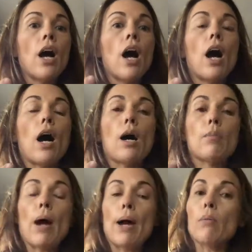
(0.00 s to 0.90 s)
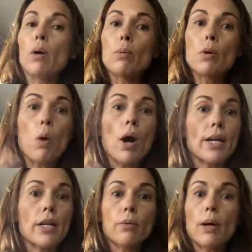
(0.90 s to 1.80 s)
I will be
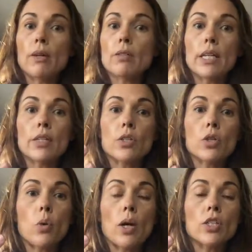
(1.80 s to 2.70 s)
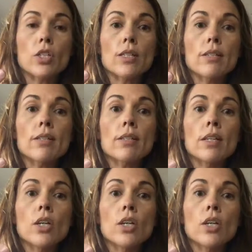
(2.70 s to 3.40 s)
walking around to answer questions.